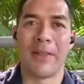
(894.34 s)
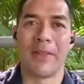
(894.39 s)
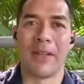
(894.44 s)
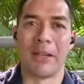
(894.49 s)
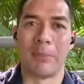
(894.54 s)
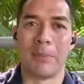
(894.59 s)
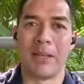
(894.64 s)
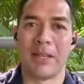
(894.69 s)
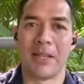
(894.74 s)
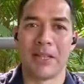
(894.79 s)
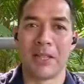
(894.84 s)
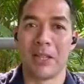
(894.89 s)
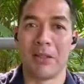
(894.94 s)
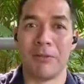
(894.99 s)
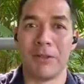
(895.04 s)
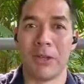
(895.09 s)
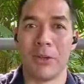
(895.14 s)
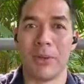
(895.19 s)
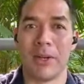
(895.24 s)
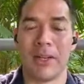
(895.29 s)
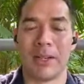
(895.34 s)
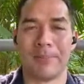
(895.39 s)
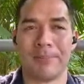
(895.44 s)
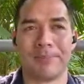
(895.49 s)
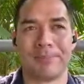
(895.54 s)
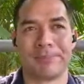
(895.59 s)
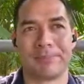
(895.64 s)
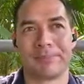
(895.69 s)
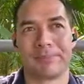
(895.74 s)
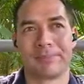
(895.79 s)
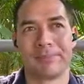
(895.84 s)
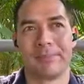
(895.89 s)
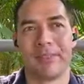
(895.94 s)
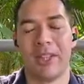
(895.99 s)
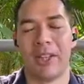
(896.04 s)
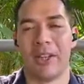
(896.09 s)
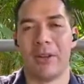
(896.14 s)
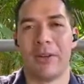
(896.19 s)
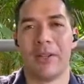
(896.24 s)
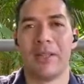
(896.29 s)
thing, because the viewer,
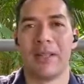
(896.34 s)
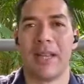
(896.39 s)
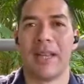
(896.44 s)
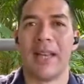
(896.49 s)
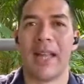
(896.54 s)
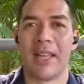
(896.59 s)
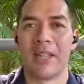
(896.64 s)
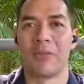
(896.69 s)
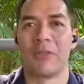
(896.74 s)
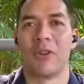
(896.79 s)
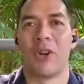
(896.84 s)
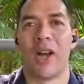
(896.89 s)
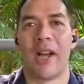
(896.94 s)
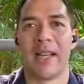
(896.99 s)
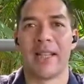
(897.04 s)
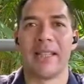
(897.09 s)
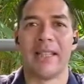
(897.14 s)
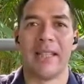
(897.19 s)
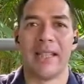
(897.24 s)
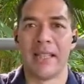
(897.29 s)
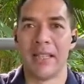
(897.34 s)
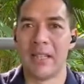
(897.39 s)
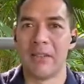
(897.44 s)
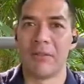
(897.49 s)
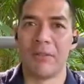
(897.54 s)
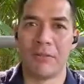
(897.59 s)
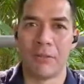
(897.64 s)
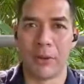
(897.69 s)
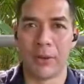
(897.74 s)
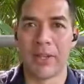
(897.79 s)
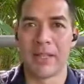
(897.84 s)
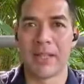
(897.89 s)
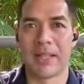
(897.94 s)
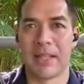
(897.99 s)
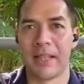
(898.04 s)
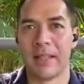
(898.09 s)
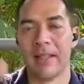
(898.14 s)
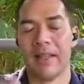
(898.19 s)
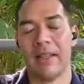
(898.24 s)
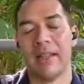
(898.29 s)
it adds variety and a different voice,
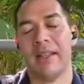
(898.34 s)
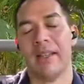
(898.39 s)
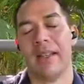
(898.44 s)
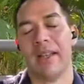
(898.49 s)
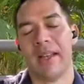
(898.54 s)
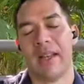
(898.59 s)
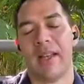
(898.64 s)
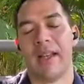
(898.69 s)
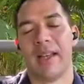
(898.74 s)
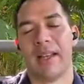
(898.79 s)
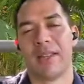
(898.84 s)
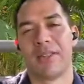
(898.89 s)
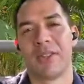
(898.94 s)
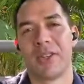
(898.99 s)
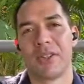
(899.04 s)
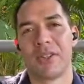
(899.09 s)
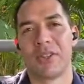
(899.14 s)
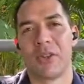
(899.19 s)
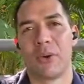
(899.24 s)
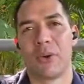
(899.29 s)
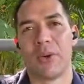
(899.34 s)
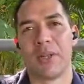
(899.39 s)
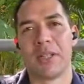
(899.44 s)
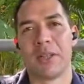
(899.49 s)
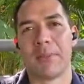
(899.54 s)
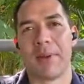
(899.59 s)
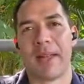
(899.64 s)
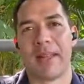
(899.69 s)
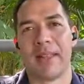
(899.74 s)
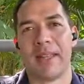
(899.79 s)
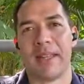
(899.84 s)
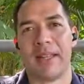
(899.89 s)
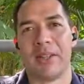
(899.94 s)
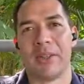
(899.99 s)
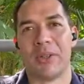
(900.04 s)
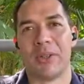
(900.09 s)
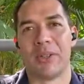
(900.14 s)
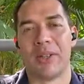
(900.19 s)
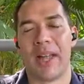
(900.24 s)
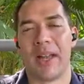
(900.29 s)
and so it's not always a bad thing at all.